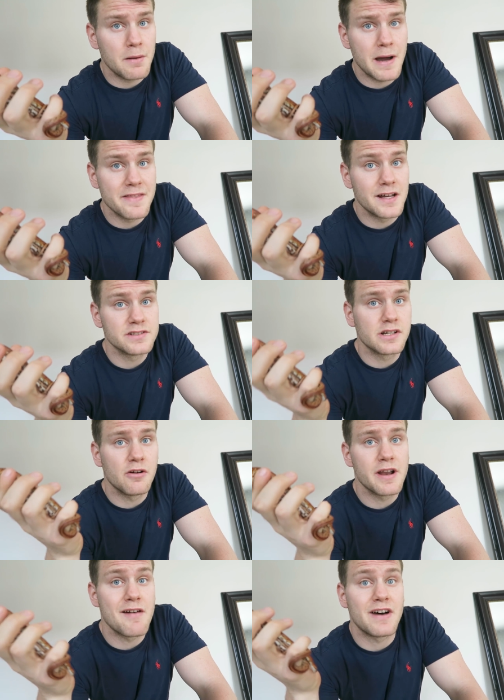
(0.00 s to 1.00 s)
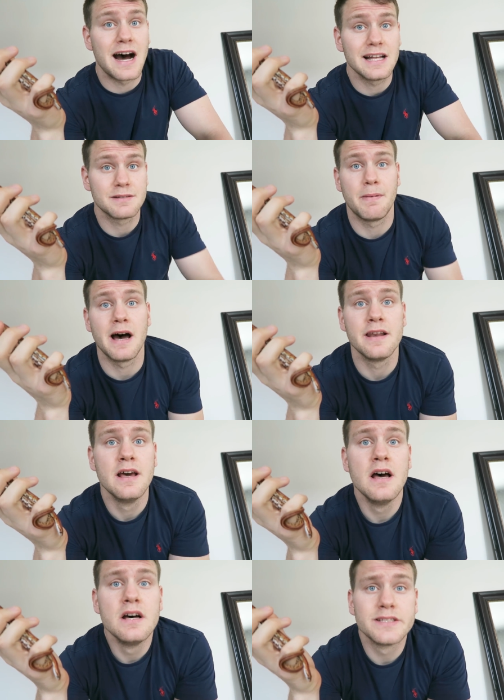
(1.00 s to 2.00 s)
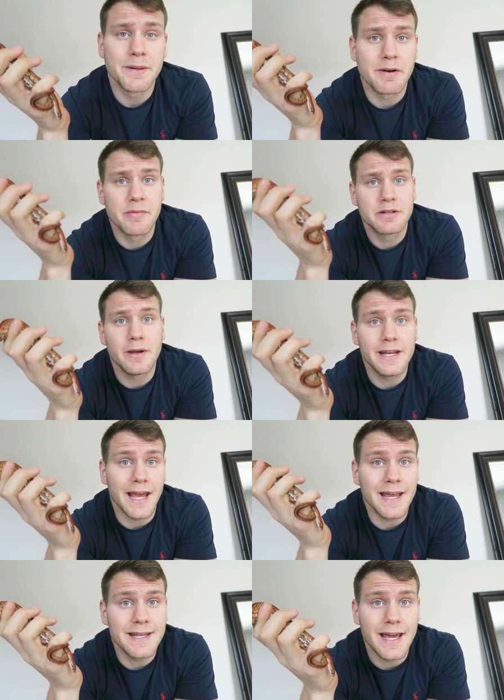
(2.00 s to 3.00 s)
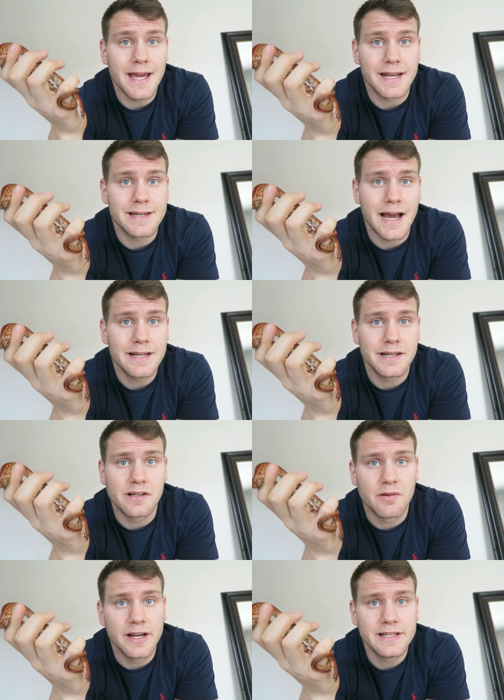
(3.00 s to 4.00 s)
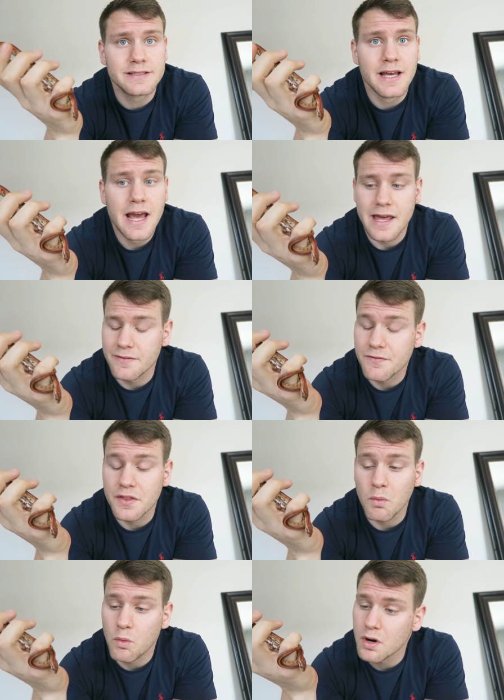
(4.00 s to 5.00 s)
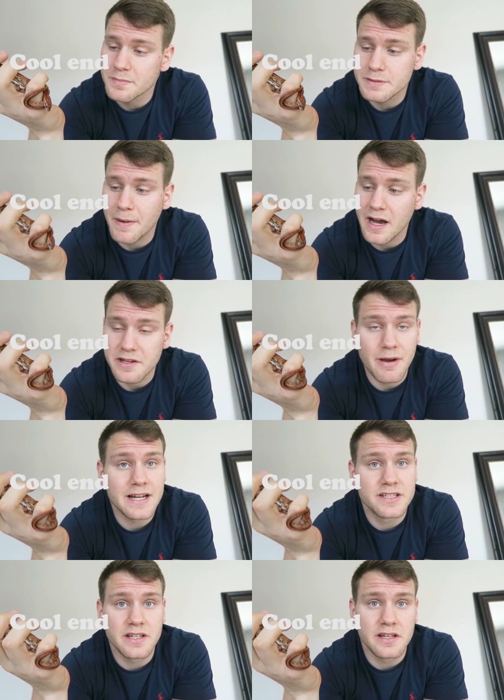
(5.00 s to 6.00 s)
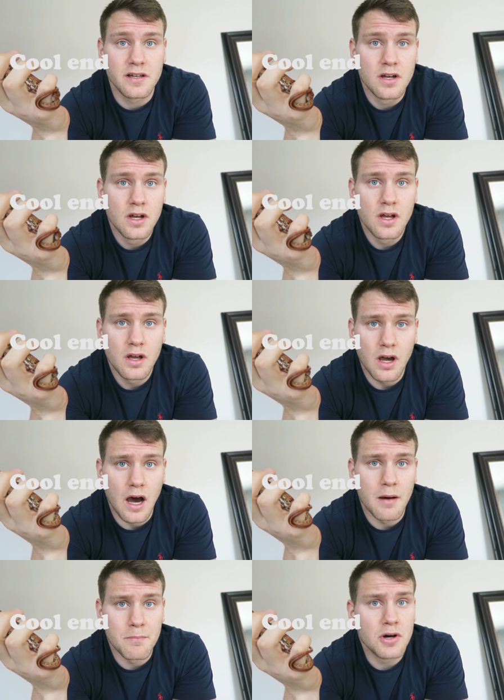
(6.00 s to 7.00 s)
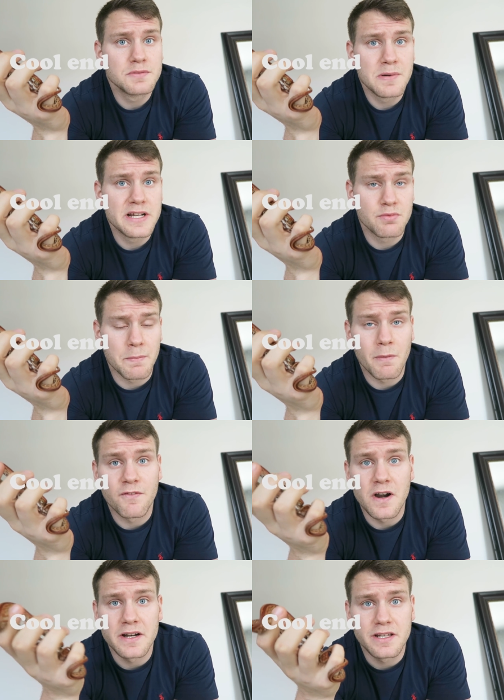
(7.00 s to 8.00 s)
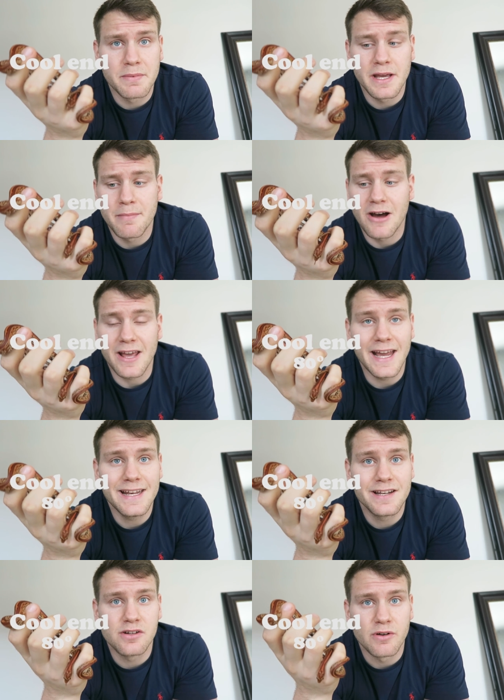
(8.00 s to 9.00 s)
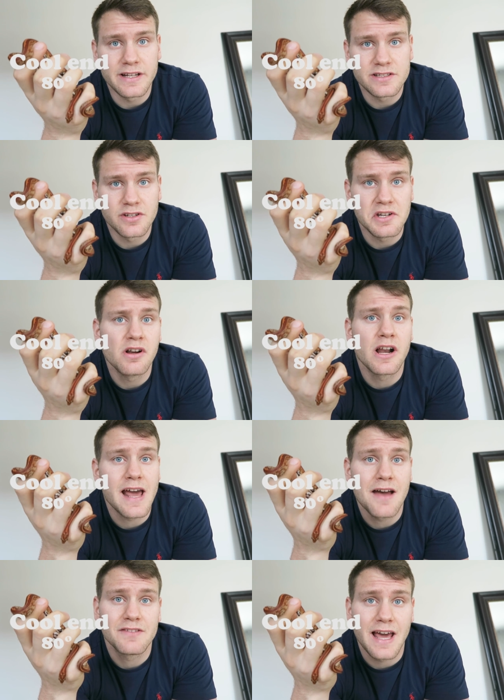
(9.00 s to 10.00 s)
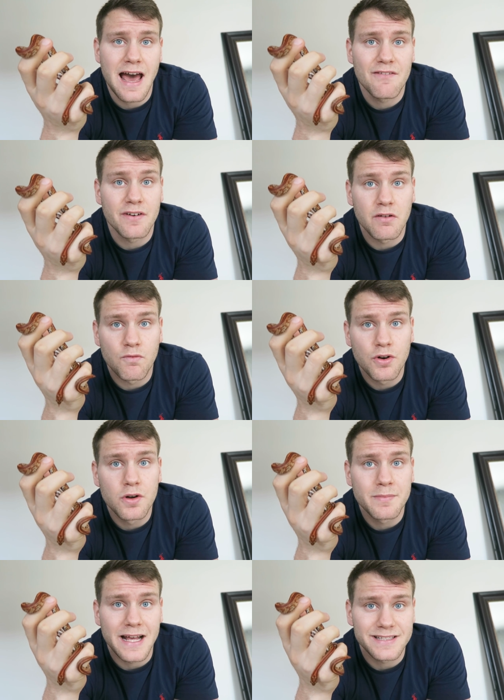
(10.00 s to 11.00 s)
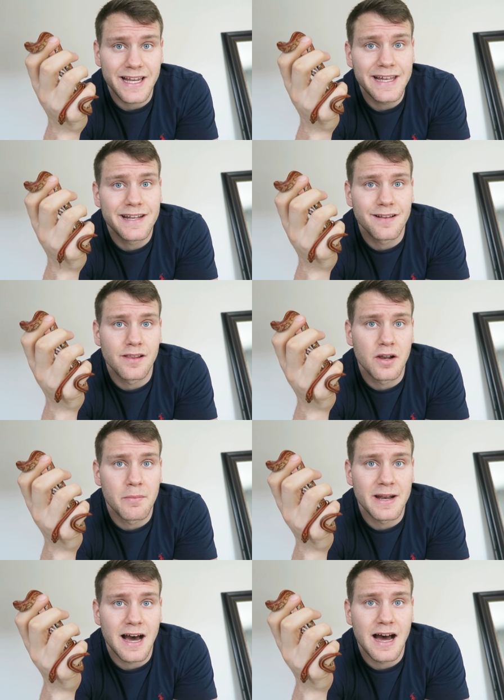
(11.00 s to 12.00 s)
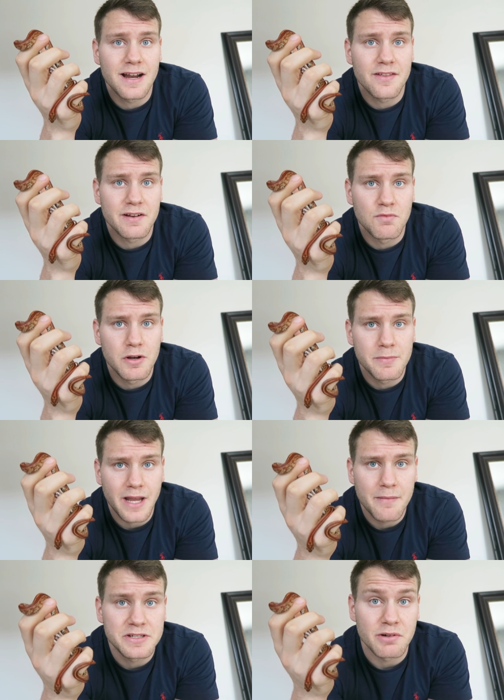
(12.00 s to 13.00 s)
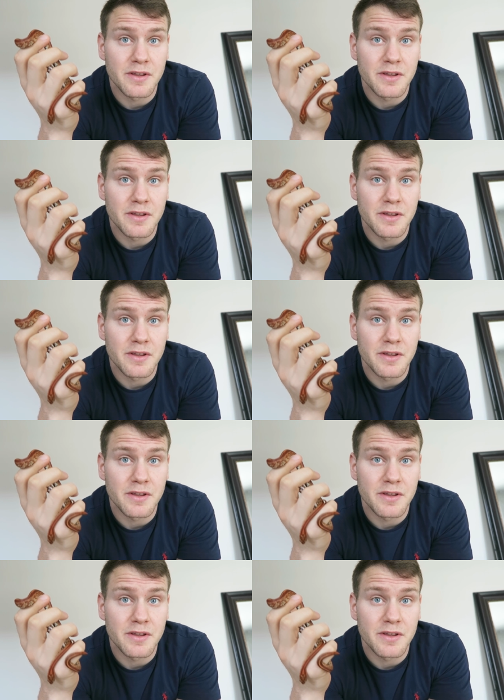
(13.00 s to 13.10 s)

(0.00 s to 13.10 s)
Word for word: Ball pythons are going to have a hot spot somewhere between 88 and 90 degrees. And then for the warm spot, you actually, um, most breeders would prefer it to be about 80 degrees. So you're gonna have to have a room that's heated a little bit higher than room temperature.